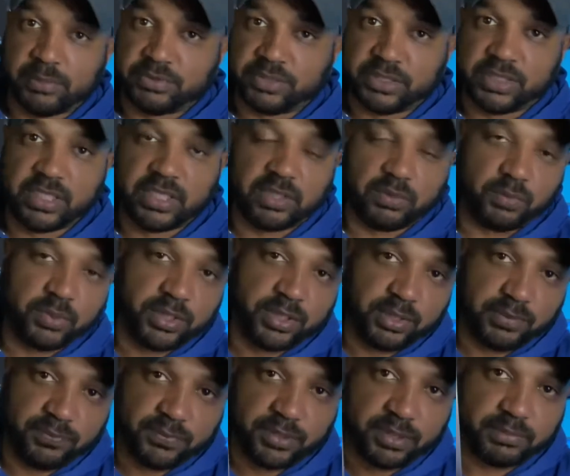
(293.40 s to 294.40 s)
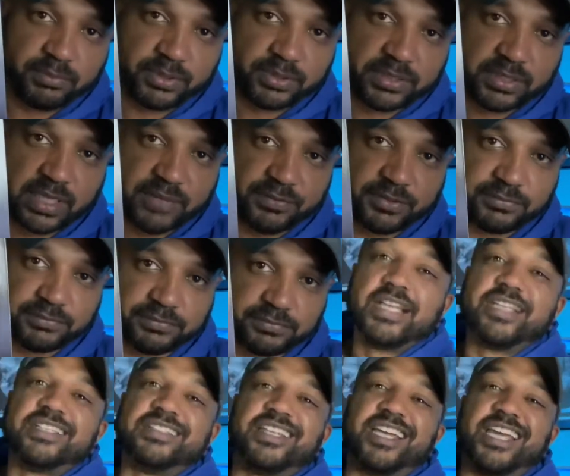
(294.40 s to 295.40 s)
sticking with it for number 7.
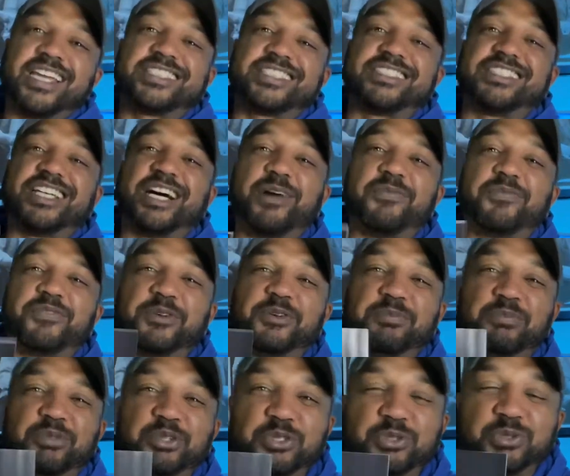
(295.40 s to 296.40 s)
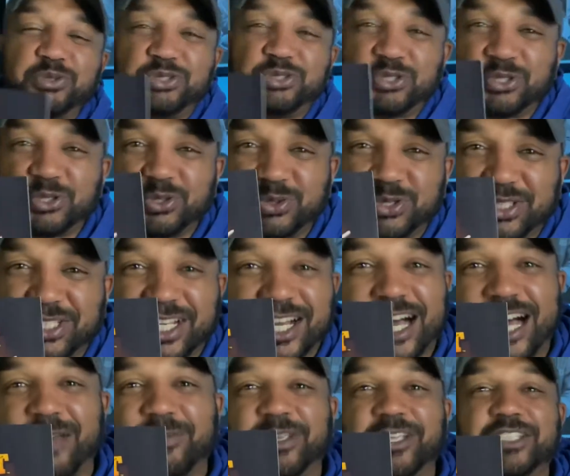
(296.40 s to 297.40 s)
Next up from Blue Juice
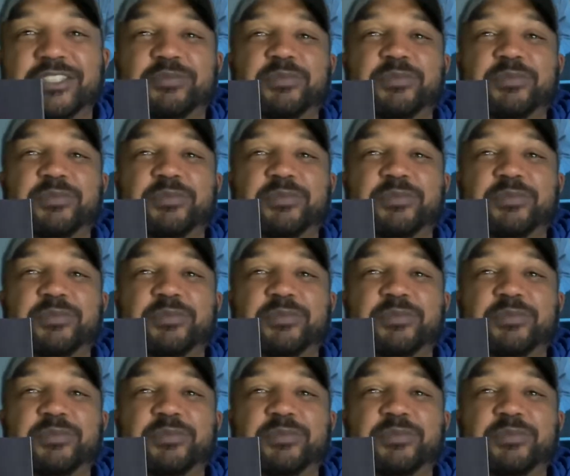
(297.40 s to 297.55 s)
Comics,